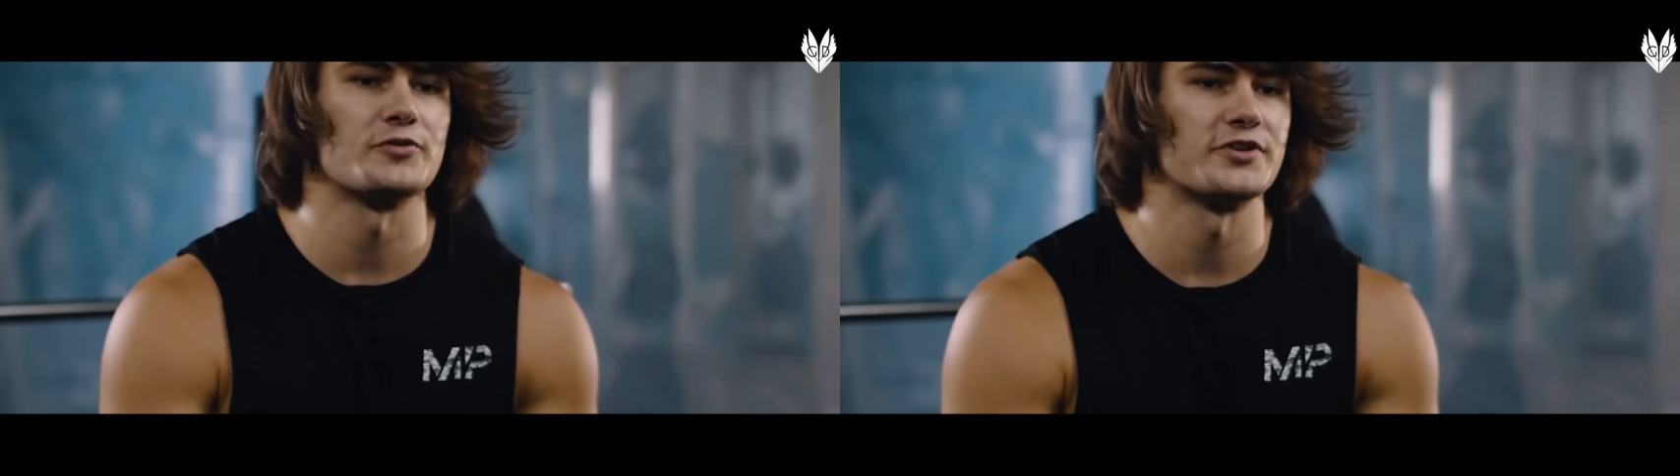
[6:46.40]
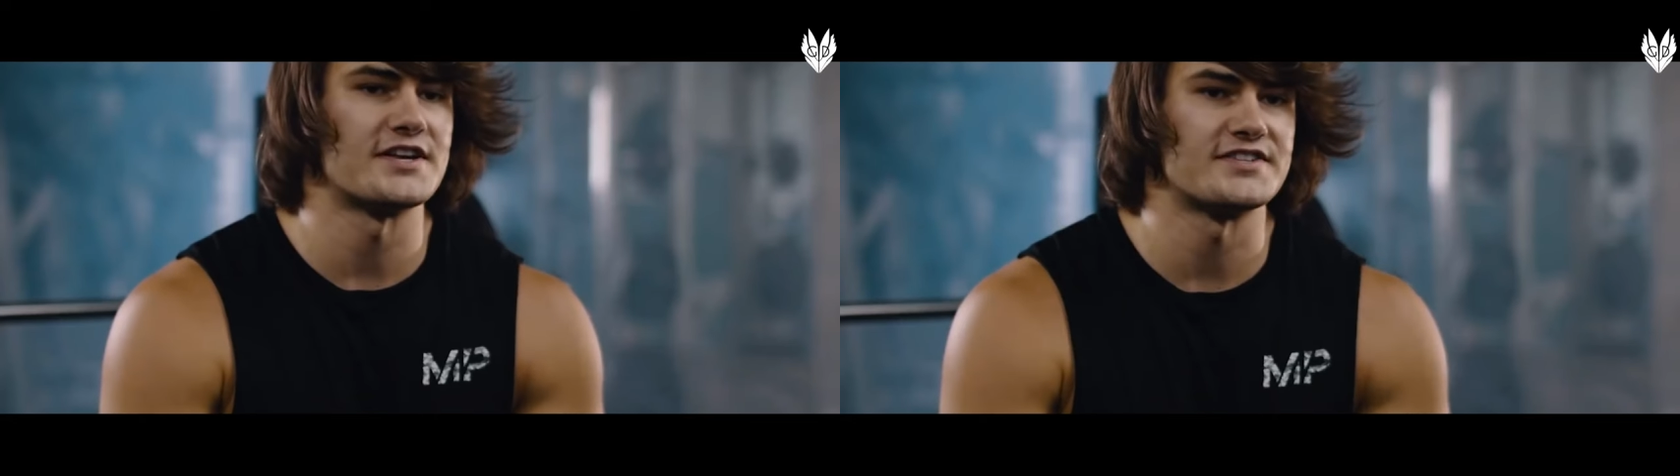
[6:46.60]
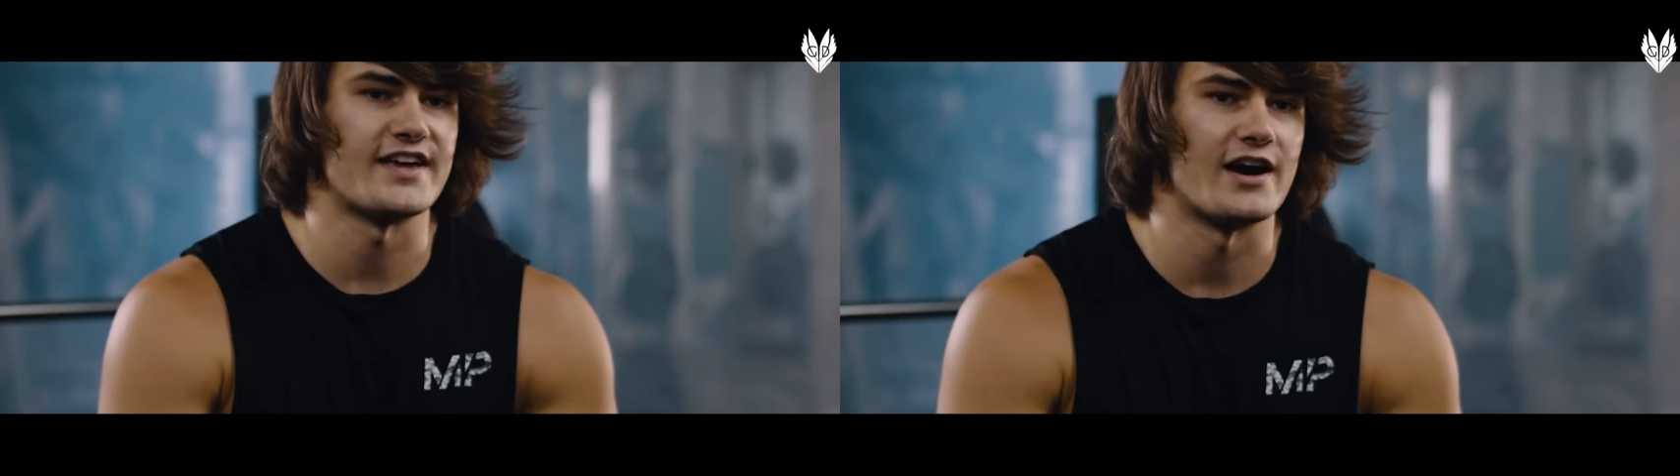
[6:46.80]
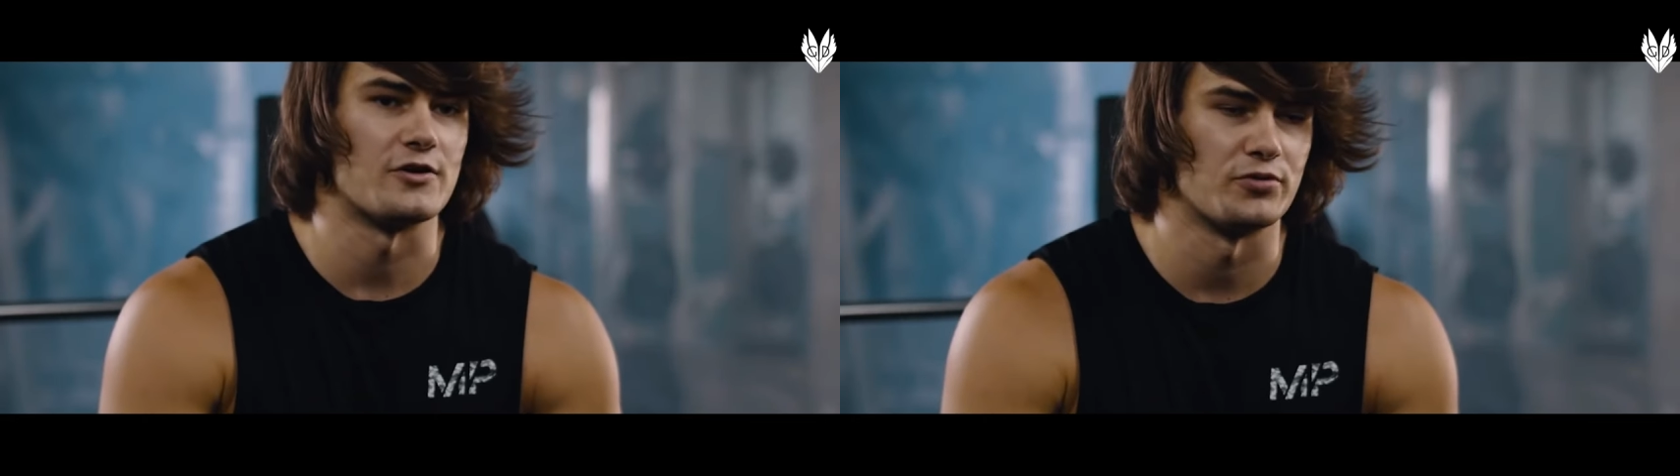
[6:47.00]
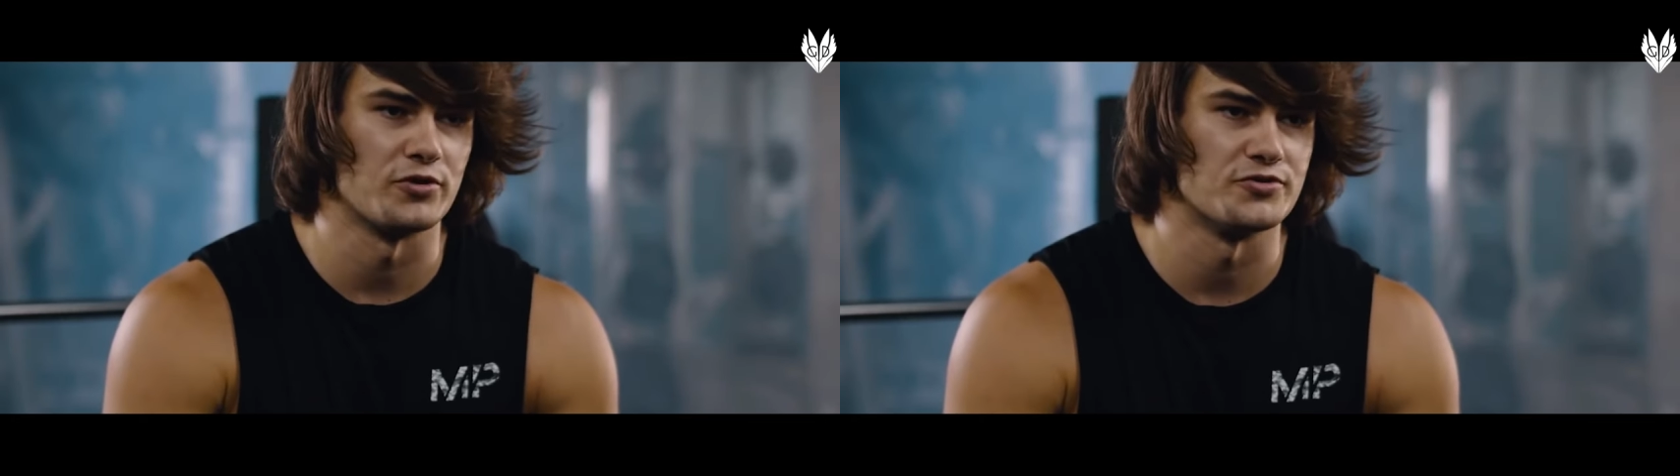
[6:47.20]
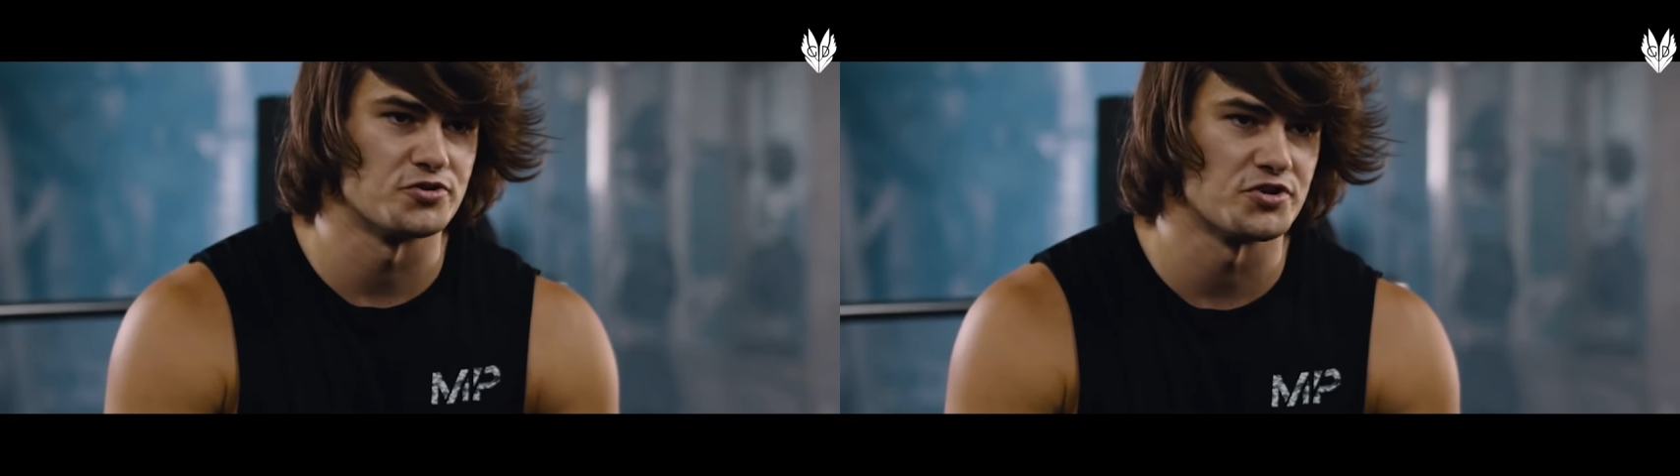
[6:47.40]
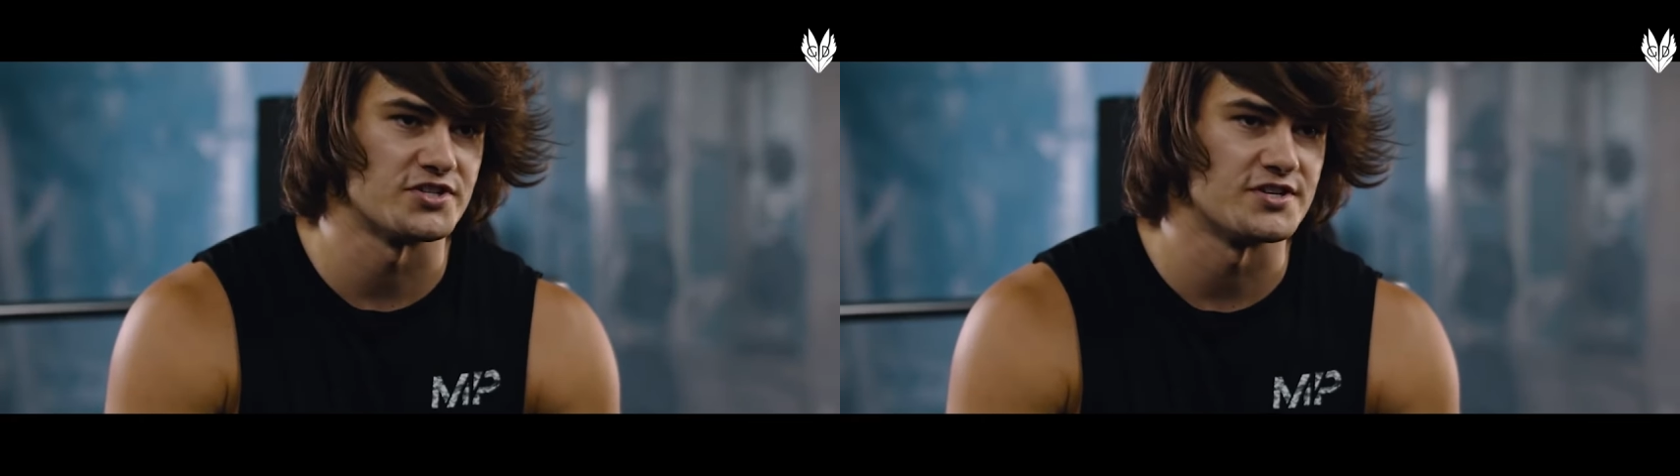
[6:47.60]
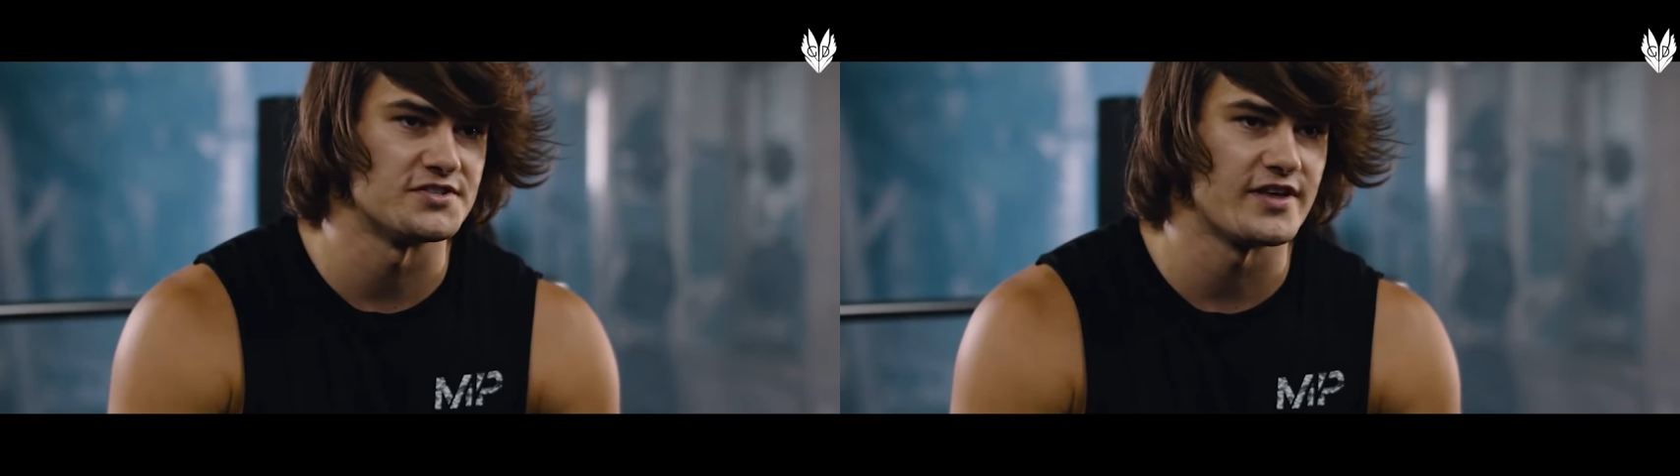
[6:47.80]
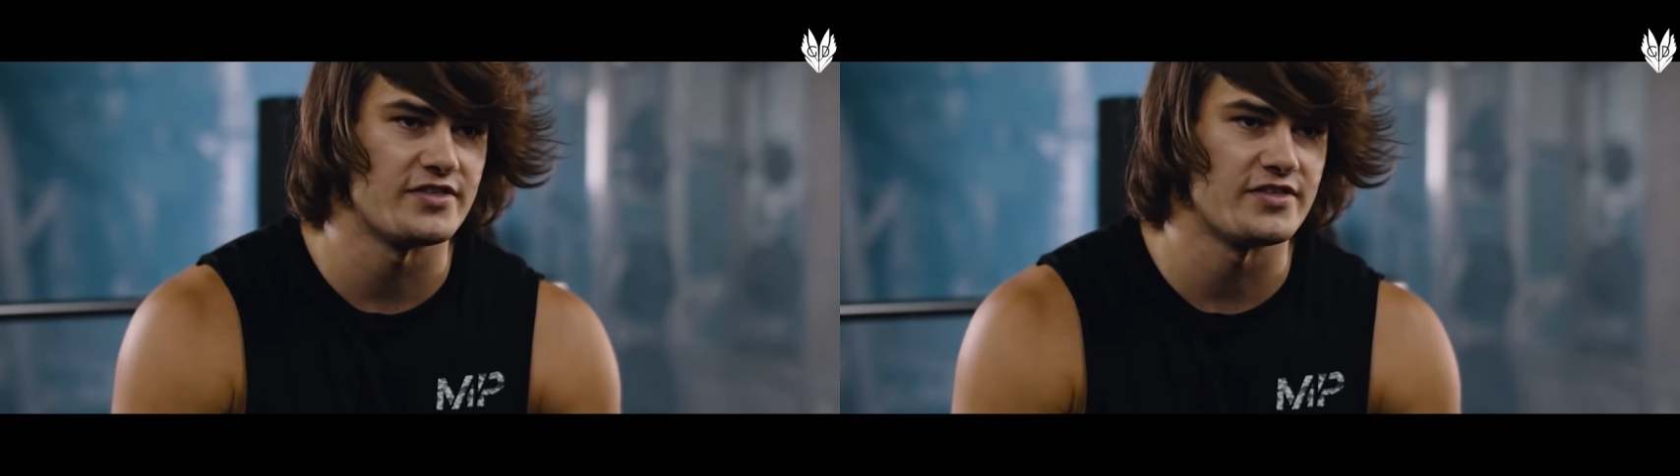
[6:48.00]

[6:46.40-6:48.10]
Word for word: don't realize how important nutrition is.